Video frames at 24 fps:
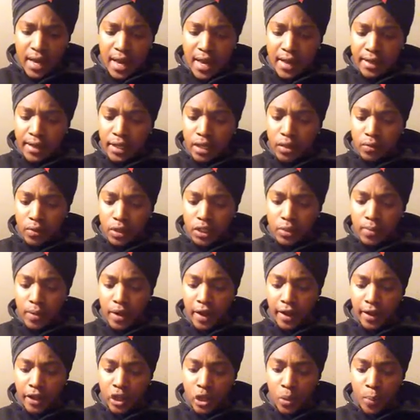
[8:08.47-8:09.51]
One
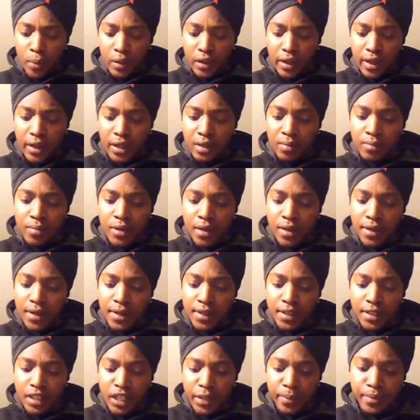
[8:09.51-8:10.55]
cannot get rich by
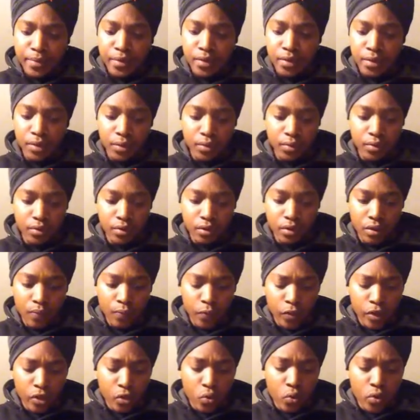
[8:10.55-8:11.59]
accumulating money
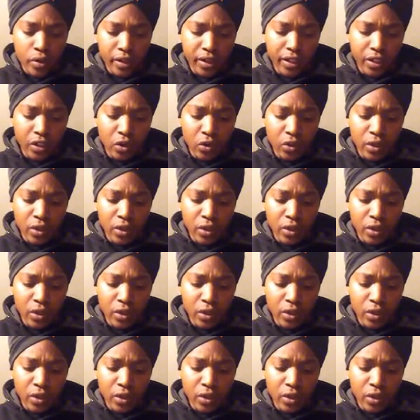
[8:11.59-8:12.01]
substitutes.